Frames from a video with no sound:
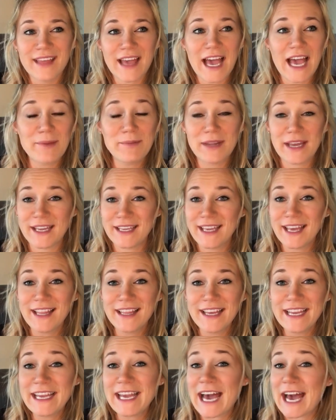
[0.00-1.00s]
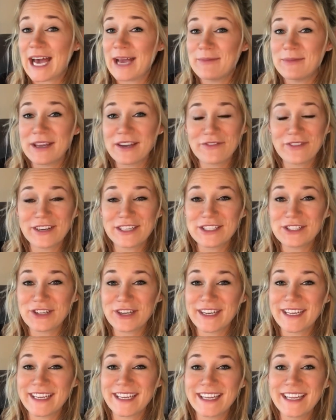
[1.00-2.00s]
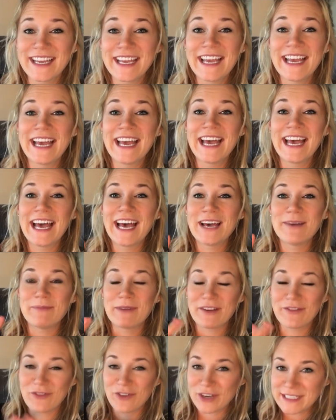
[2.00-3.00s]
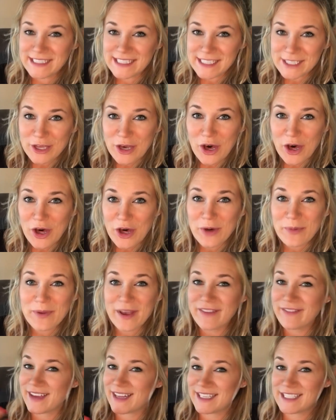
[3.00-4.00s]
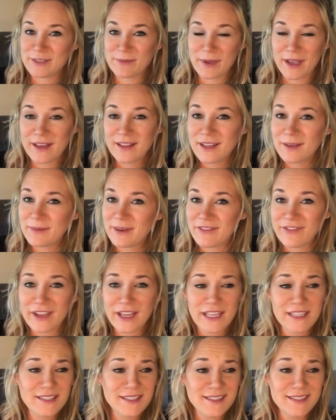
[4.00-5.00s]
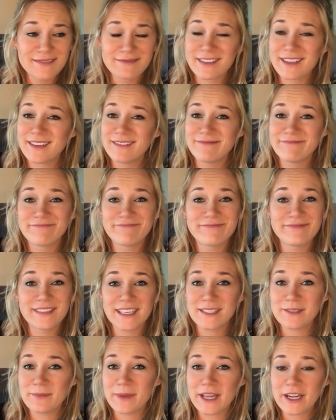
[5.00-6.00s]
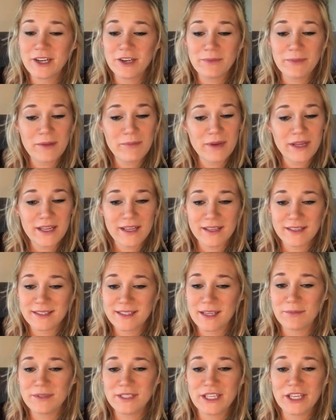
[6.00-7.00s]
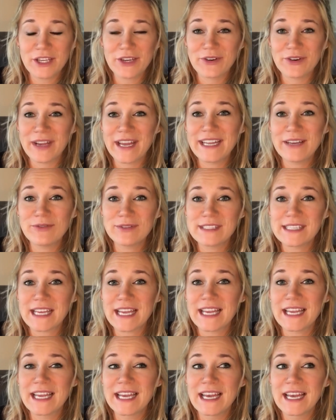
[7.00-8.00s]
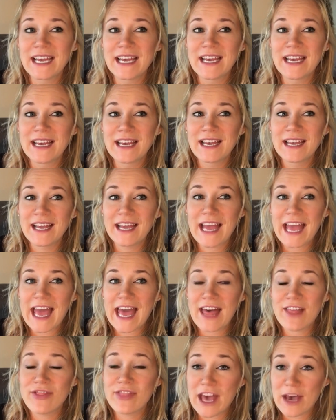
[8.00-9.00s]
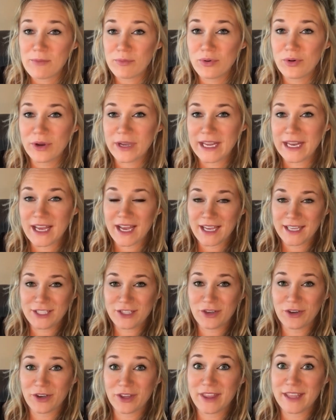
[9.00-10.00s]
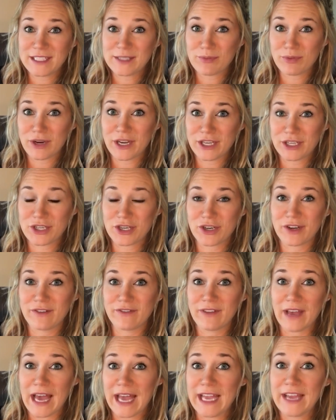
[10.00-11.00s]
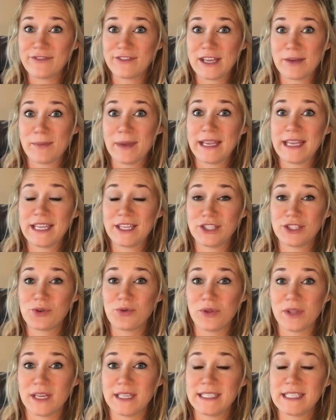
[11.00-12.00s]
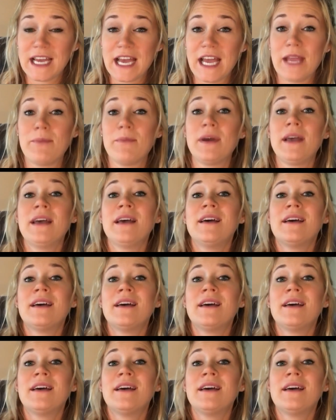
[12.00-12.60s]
I'm not yelling. I'm not frustrated. My voice is calm. I've got a smile on my face. Doesn't matter to me, buddy. It's up to you. And it was like, at that point, I took this pressure of I have to get my kid to school on time,